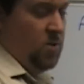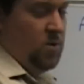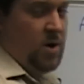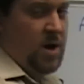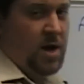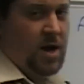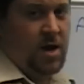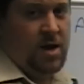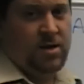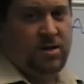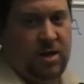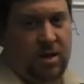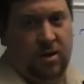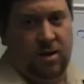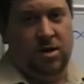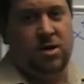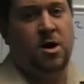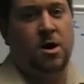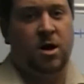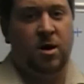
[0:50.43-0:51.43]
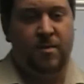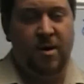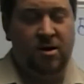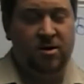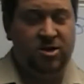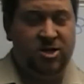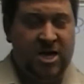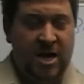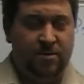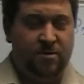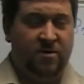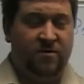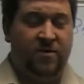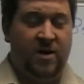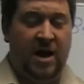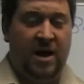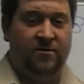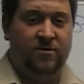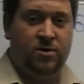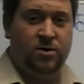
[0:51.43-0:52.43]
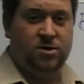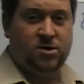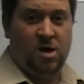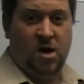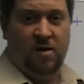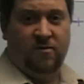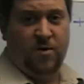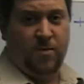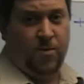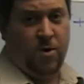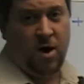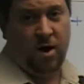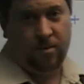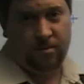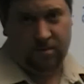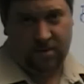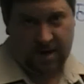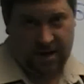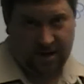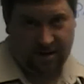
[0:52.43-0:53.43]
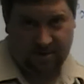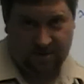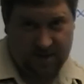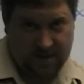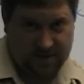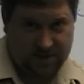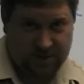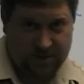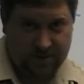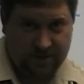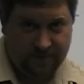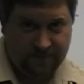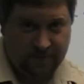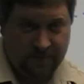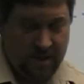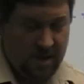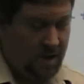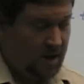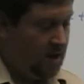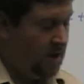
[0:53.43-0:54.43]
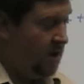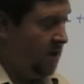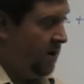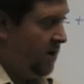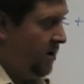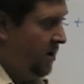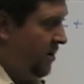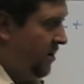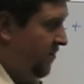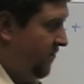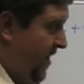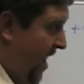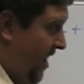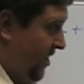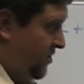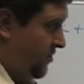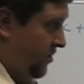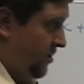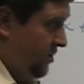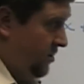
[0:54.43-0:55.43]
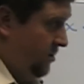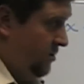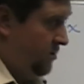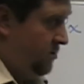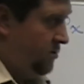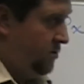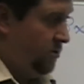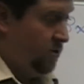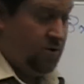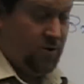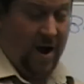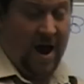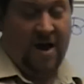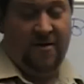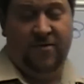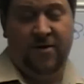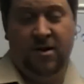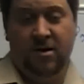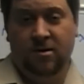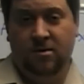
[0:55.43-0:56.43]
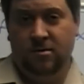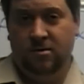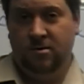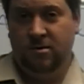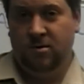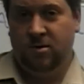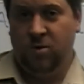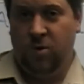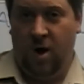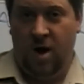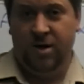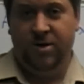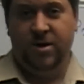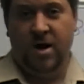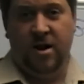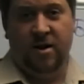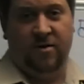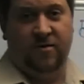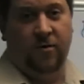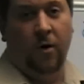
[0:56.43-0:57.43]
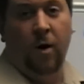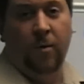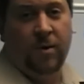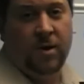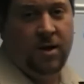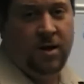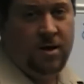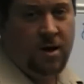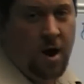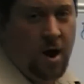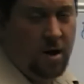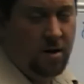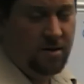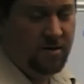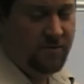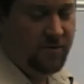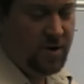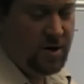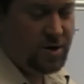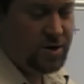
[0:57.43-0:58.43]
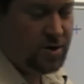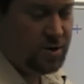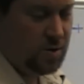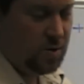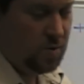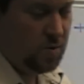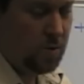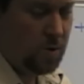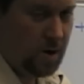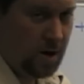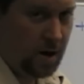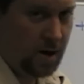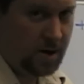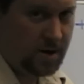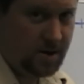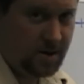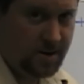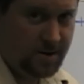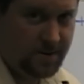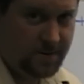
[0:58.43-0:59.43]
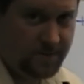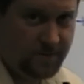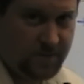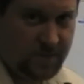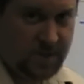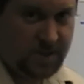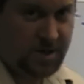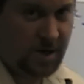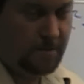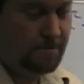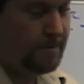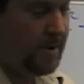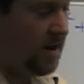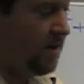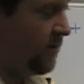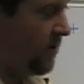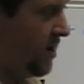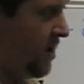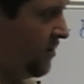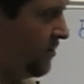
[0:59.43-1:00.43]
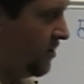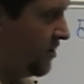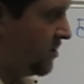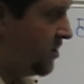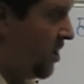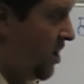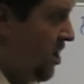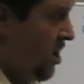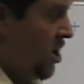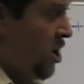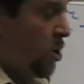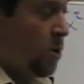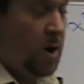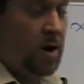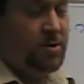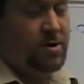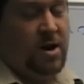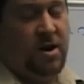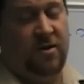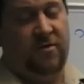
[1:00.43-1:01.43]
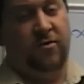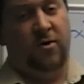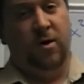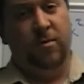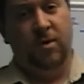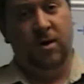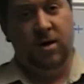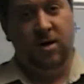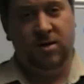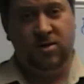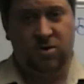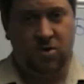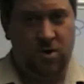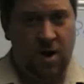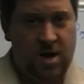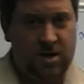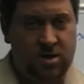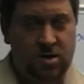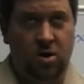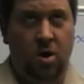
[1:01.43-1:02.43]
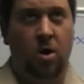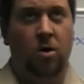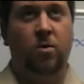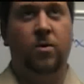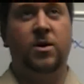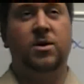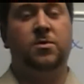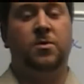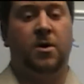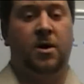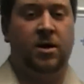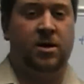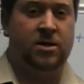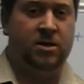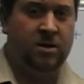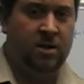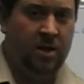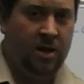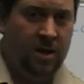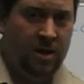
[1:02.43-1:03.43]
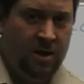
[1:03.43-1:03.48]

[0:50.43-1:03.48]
ways that they talk about in Chapter 5 to solve a problem like this. Factoring, graphing, quadratic formula, all of which work, some better than others. Quadratic formula is great, it always works.